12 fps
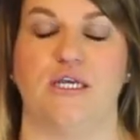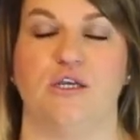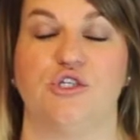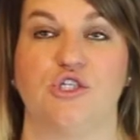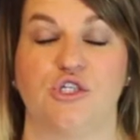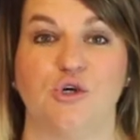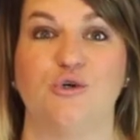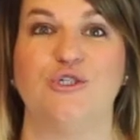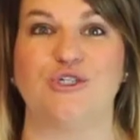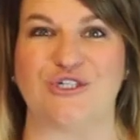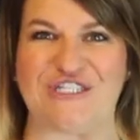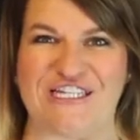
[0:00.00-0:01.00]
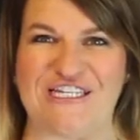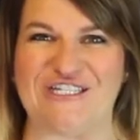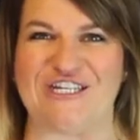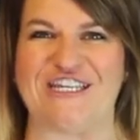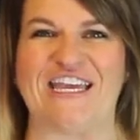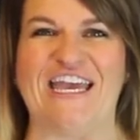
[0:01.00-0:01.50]
so
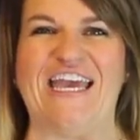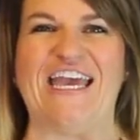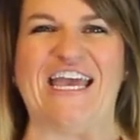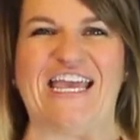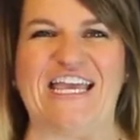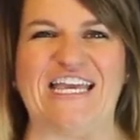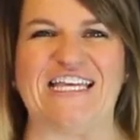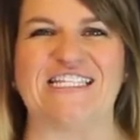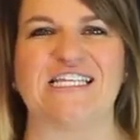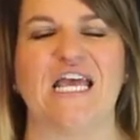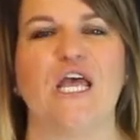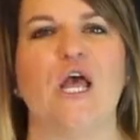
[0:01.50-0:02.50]
strategic is